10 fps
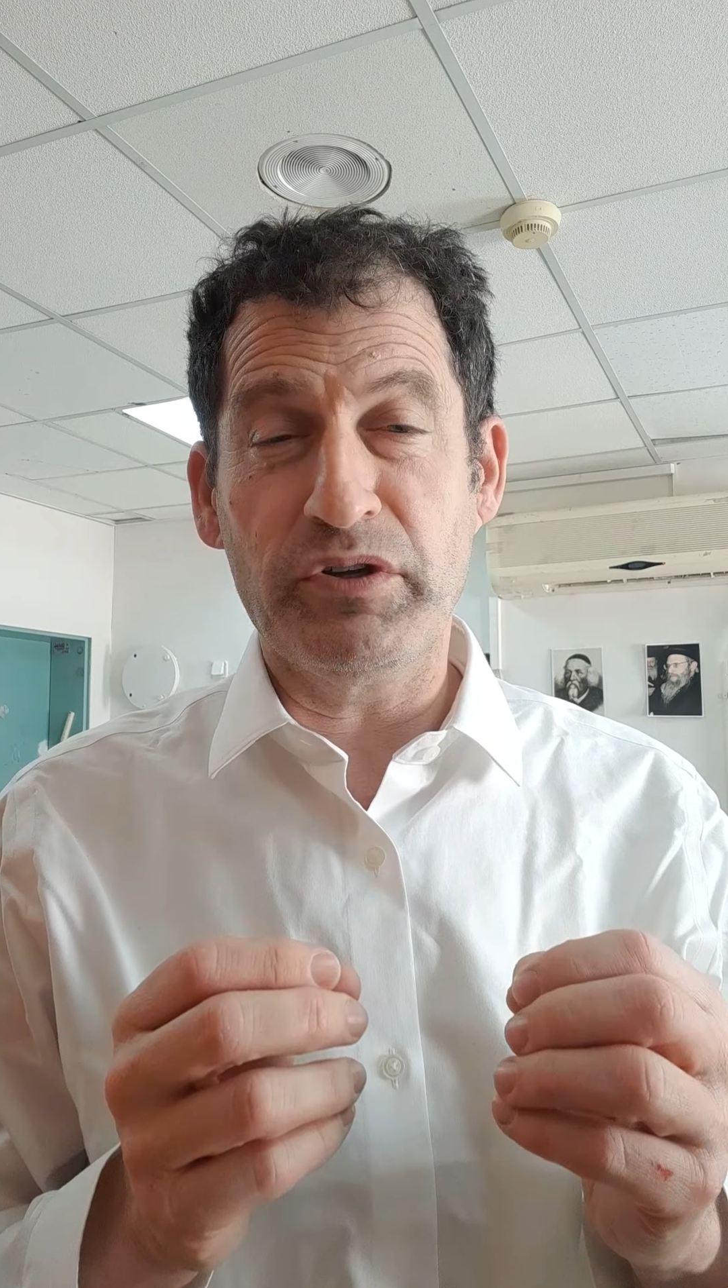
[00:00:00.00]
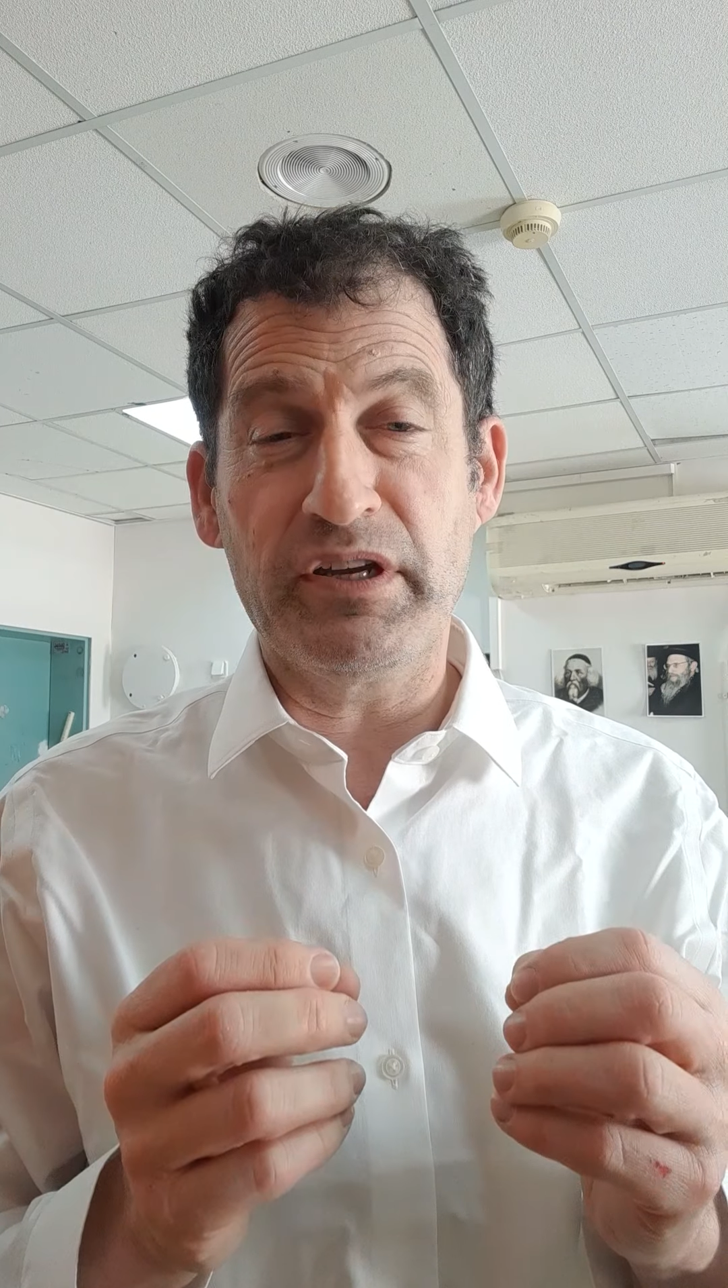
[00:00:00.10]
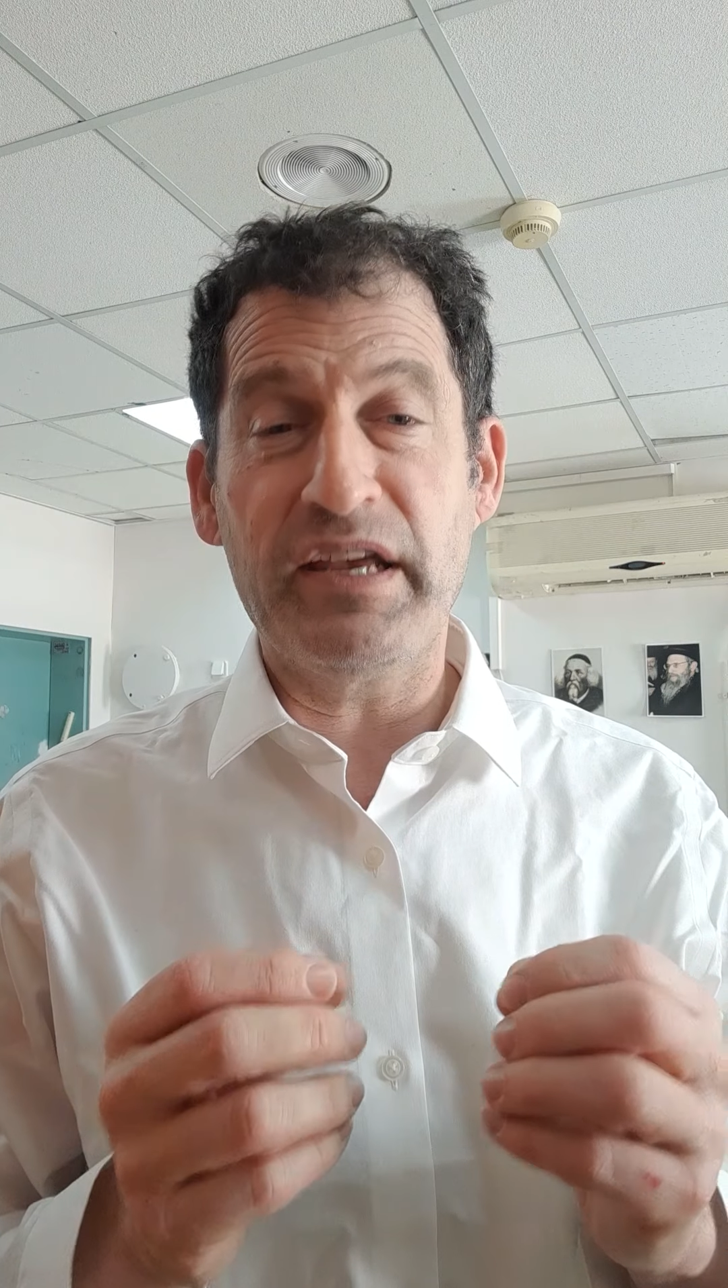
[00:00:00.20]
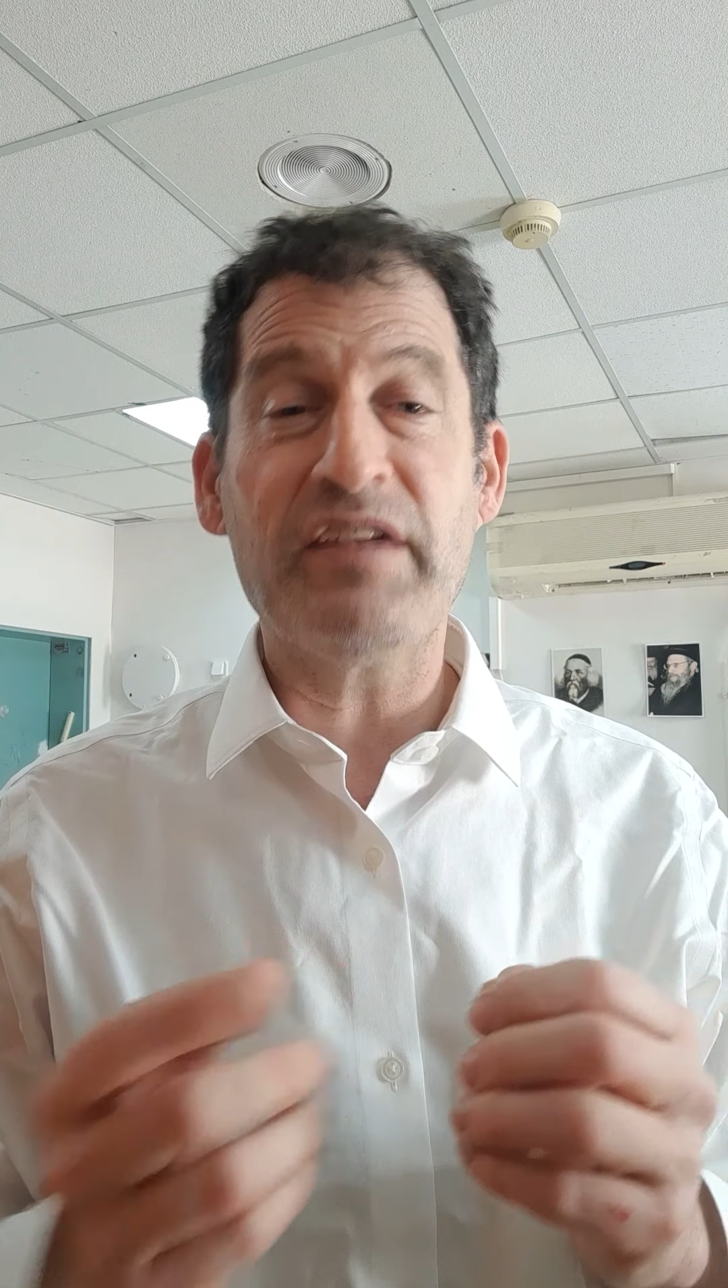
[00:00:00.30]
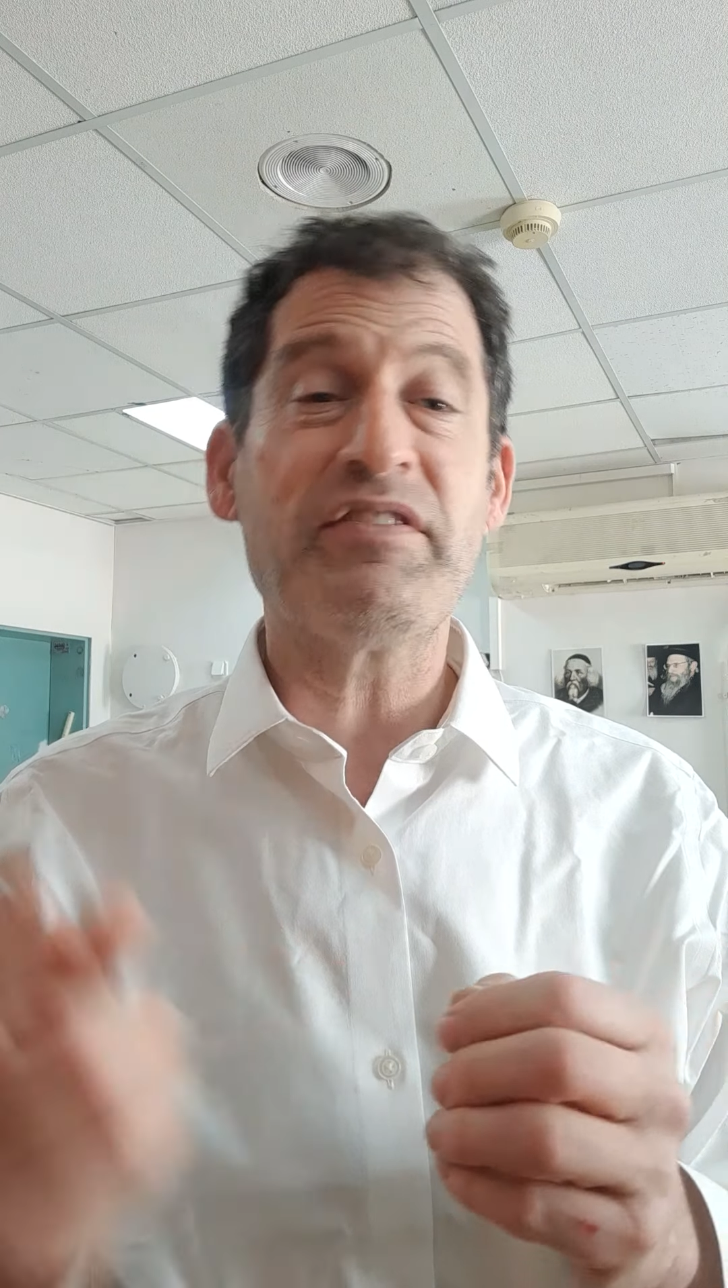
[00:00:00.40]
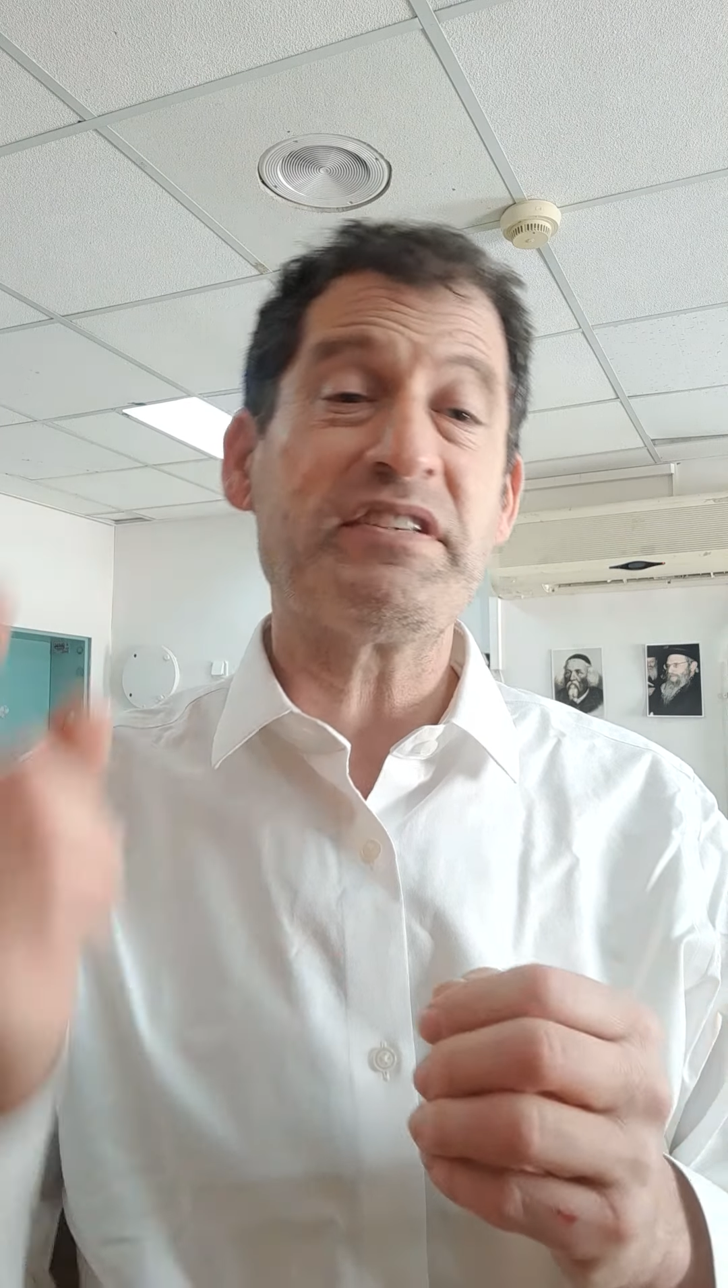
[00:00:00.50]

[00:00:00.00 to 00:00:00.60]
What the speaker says: You can't have the